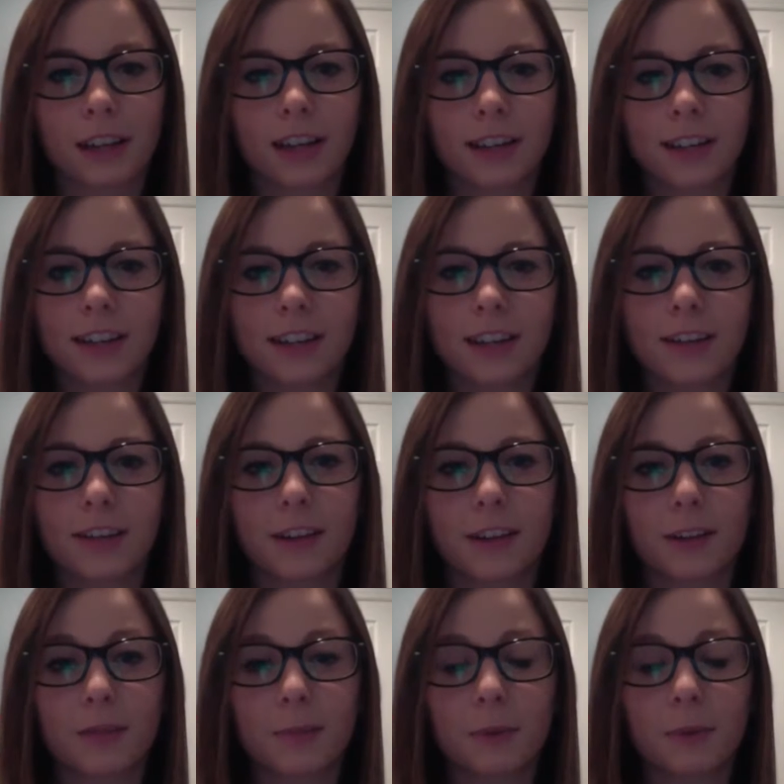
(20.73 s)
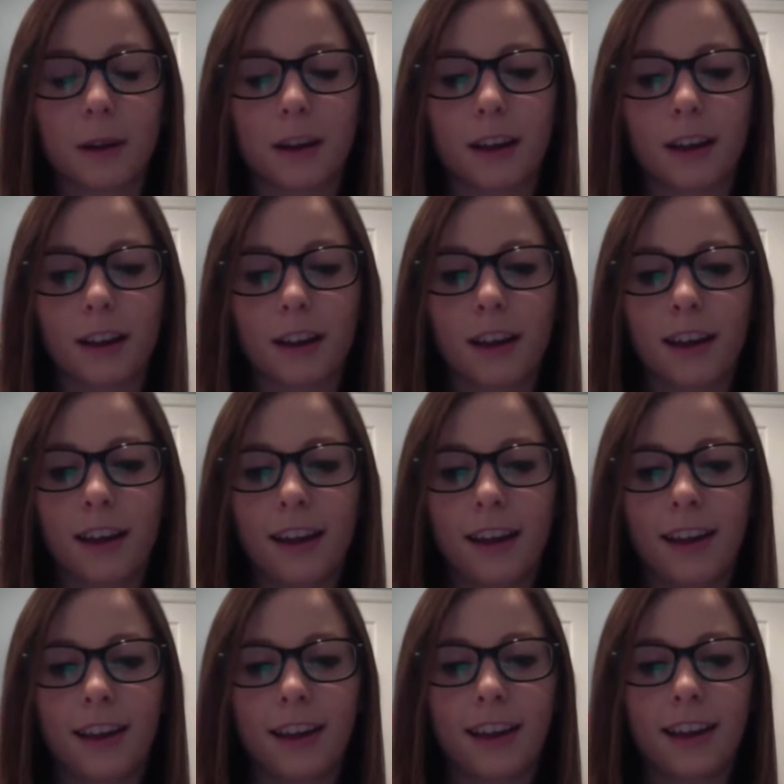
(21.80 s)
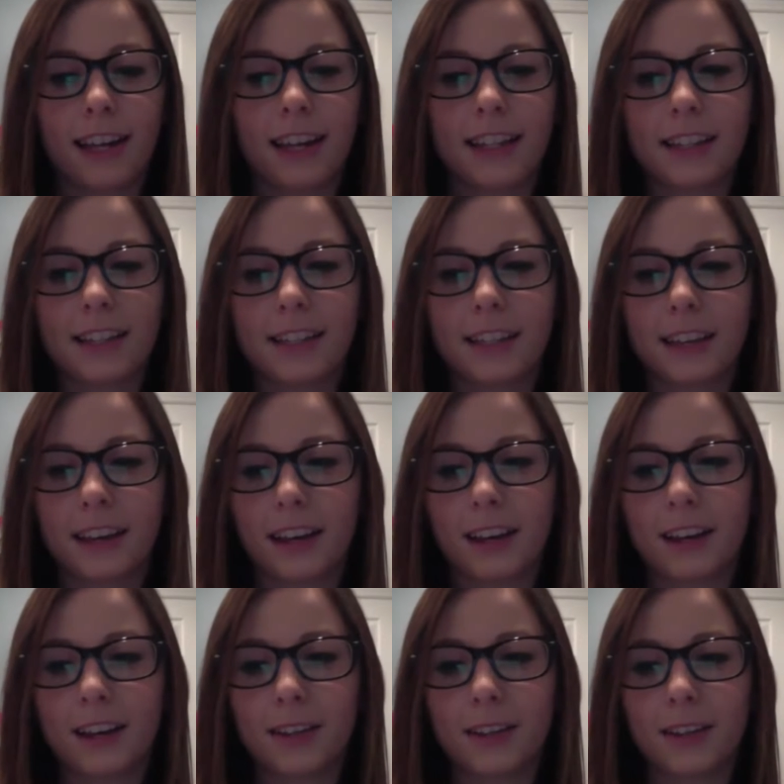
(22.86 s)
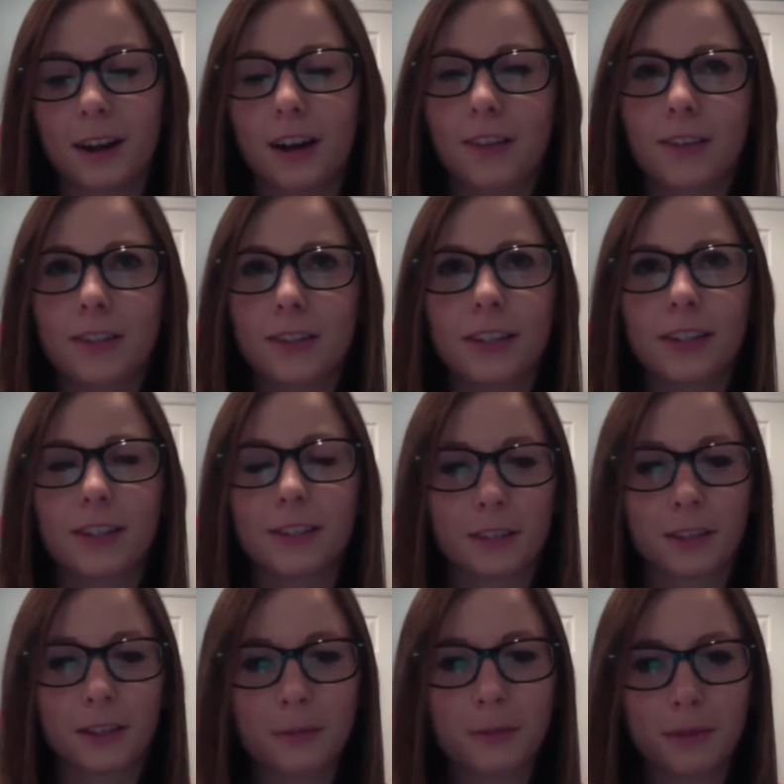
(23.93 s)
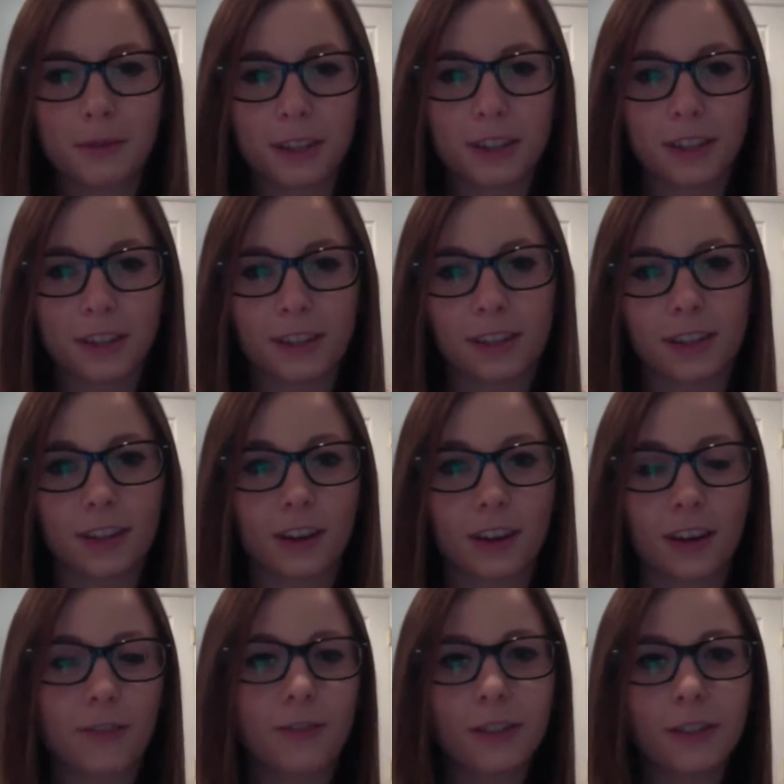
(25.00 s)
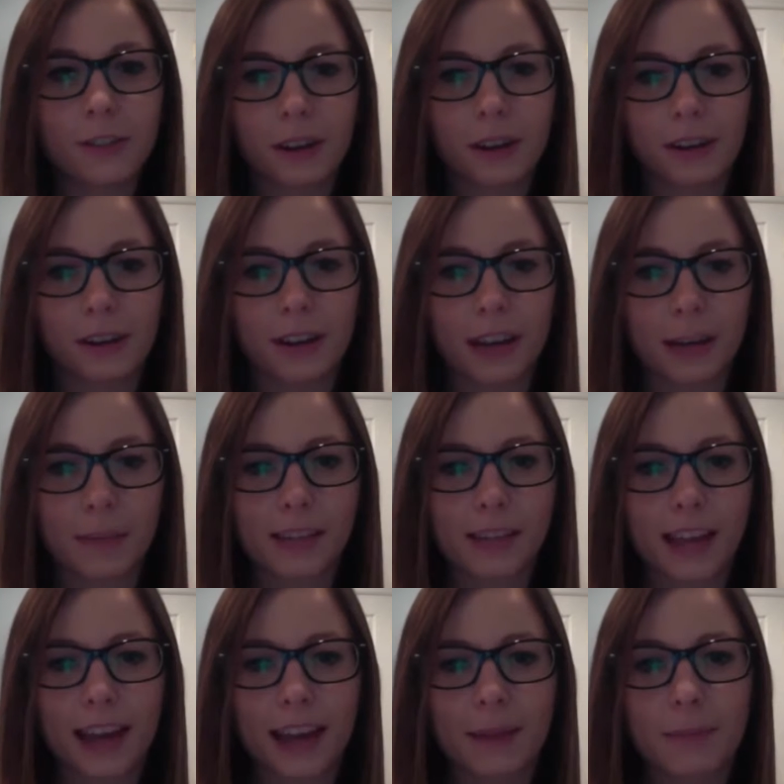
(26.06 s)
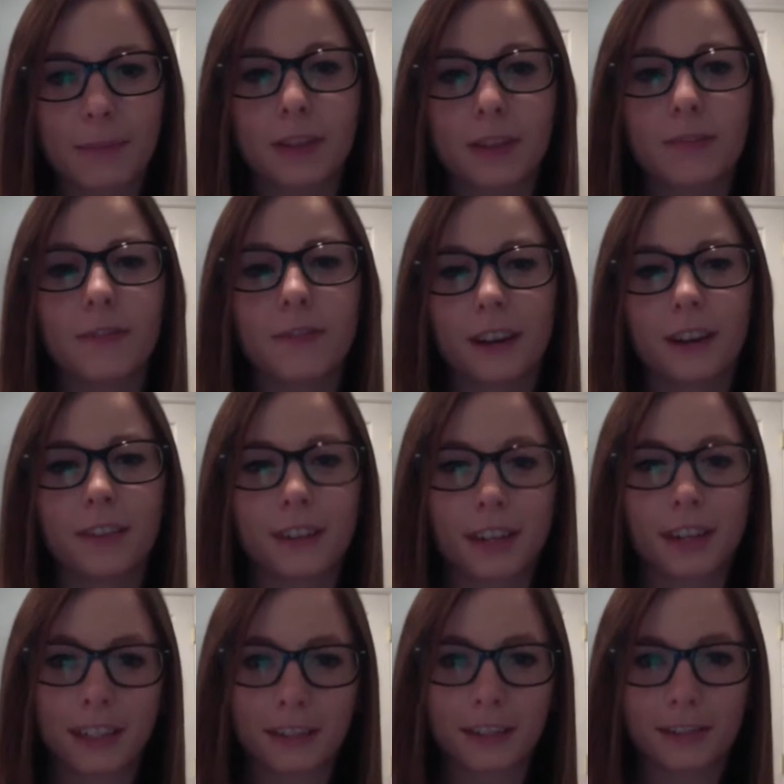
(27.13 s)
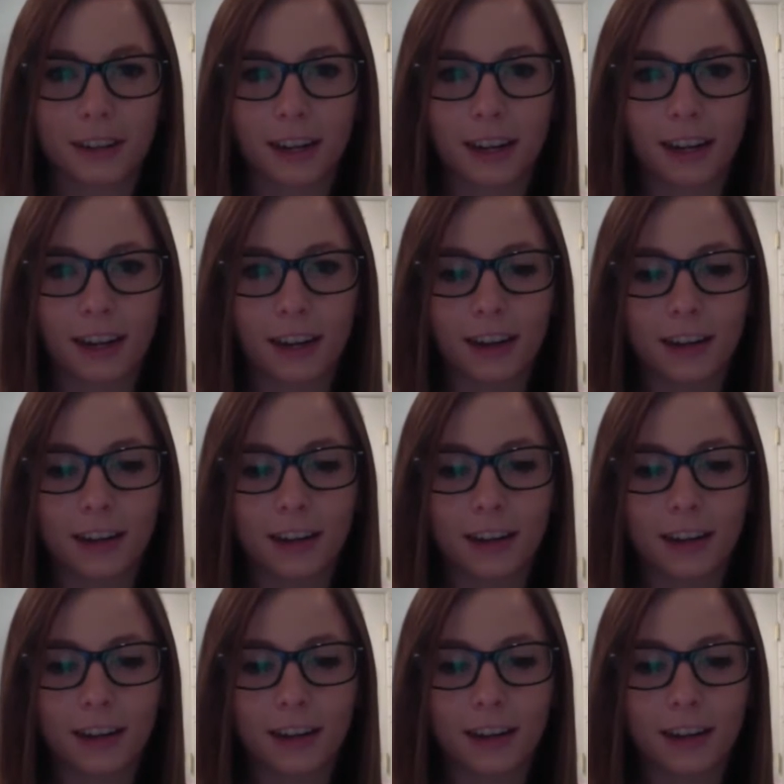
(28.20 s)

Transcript: I didn't see it in theaters, but it's obviously it's such a good movie, just like the first two Hunger Games, and but it's very, very different.